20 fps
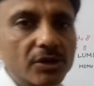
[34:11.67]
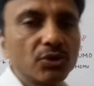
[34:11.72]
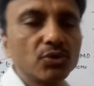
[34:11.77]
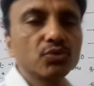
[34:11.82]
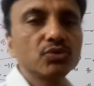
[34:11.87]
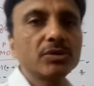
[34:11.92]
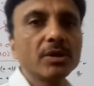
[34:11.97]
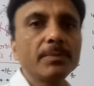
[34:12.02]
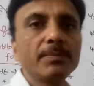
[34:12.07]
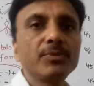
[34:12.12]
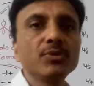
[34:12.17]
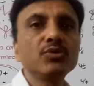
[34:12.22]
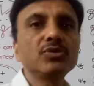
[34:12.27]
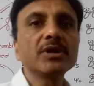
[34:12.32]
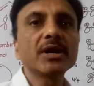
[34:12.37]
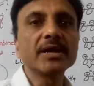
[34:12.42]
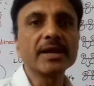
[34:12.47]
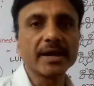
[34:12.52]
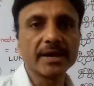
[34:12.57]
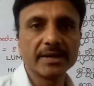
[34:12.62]
to the
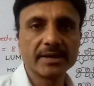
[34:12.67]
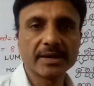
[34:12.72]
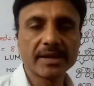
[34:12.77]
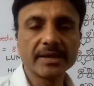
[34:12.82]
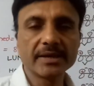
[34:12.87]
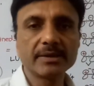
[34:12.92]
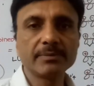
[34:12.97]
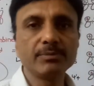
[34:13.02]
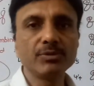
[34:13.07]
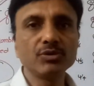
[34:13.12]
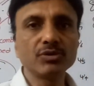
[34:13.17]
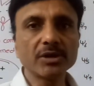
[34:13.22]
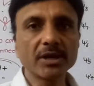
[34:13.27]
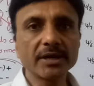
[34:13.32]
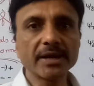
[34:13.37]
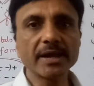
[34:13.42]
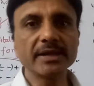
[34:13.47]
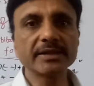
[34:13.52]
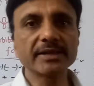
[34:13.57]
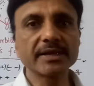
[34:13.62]
butadiene? Like
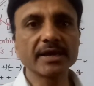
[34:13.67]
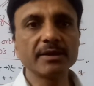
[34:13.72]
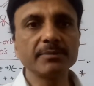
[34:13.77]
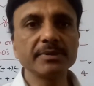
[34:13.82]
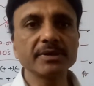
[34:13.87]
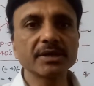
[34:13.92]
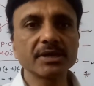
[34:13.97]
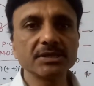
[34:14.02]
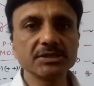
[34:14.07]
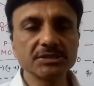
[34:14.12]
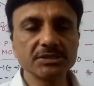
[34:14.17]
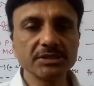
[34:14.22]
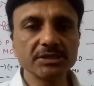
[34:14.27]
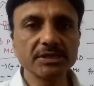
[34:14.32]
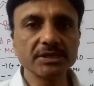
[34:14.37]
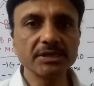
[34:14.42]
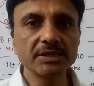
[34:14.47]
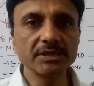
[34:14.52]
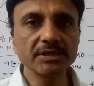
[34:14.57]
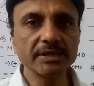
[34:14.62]
butadiene can be
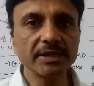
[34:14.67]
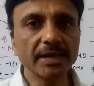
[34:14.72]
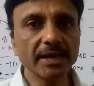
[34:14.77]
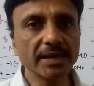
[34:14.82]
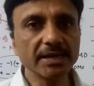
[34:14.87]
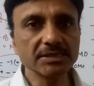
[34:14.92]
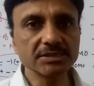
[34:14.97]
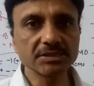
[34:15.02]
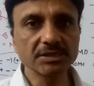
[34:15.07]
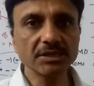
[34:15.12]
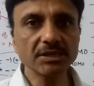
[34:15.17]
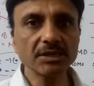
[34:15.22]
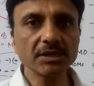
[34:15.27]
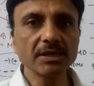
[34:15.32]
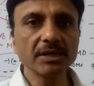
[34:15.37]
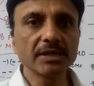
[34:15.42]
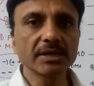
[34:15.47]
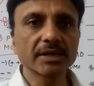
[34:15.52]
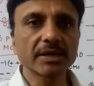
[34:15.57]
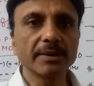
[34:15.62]
considered as a
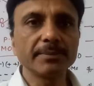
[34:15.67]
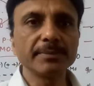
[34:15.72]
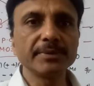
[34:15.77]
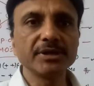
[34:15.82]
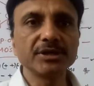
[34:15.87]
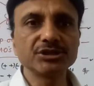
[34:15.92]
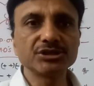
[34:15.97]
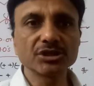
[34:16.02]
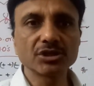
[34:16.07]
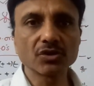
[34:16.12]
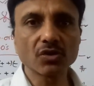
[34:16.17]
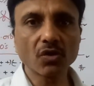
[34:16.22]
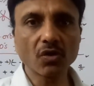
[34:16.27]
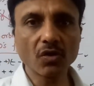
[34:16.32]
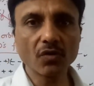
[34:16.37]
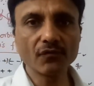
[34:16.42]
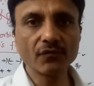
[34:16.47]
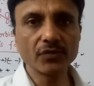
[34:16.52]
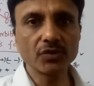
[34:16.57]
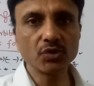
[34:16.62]
combination
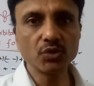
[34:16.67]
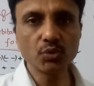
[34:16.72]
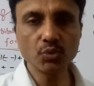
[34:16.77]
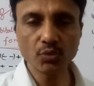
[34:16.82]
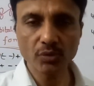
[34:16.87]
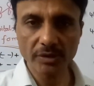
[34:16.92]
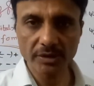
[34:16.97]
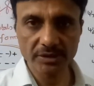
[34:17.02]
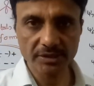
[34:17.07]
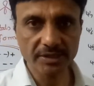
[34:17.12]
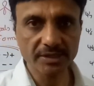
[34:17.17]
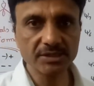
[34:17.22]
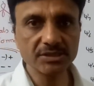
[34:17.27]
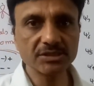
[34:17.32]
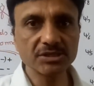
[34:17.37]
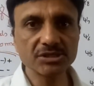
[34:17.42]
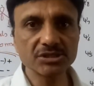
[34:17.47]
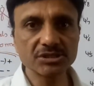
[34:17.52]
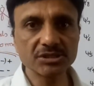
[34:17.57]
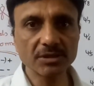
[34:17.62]
of two ethene
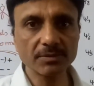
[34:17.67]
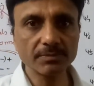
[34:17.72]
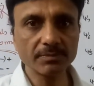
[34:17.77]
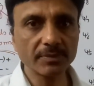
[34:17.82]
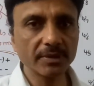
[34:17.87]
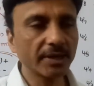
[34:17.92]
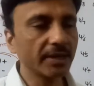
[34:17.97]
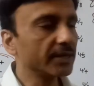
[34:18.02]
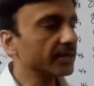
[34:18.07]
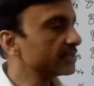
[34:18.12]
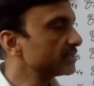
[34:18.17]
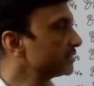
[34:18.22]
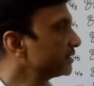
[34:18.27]
system. In the